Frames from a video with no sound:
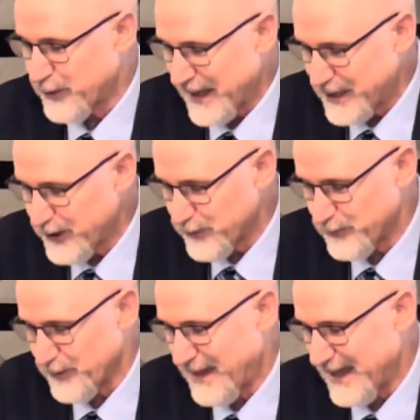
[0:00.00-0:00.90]
thank you
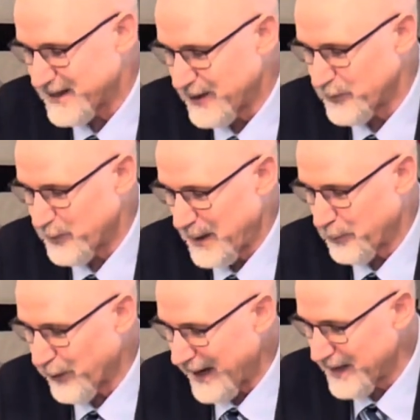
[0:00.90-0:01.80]
for that. And we
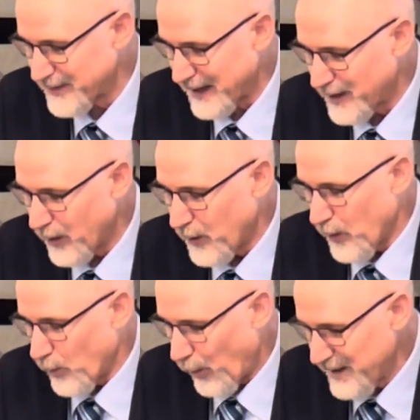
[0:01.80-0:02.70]
pray that
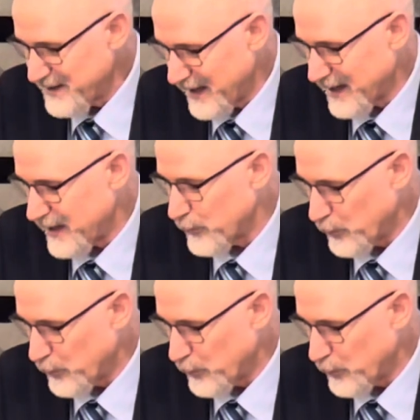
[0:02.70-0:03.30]
one day